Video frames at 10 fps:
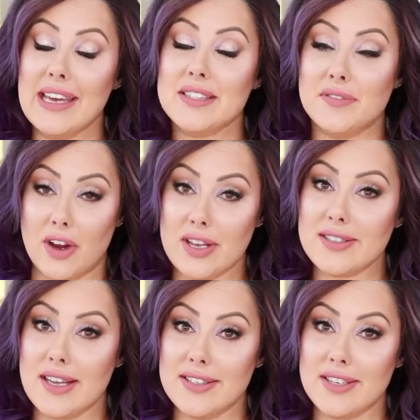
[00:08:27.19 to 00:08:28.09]
It's very
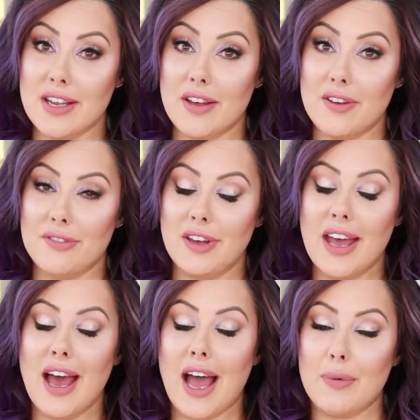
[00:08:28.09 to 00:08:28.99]
sensitive.
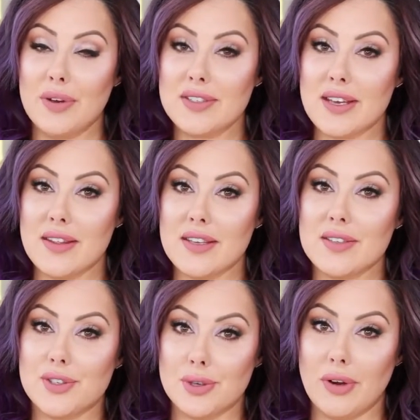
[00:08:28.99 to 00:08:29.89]
I will say
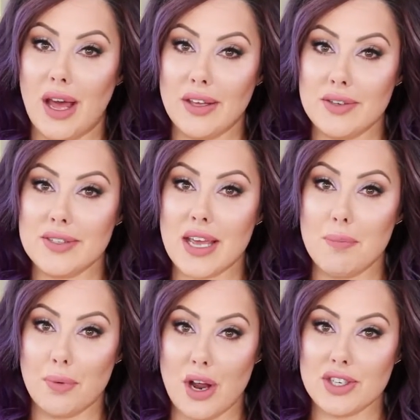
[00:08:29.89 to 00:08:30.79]
this, do not use a
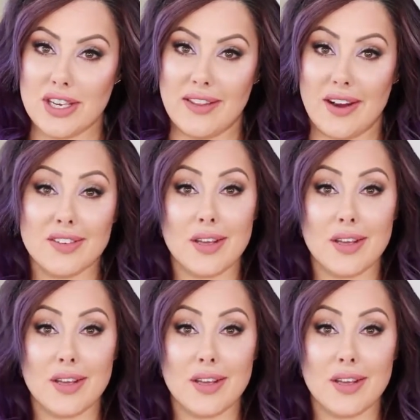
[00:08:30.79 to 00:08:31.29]
brush in there.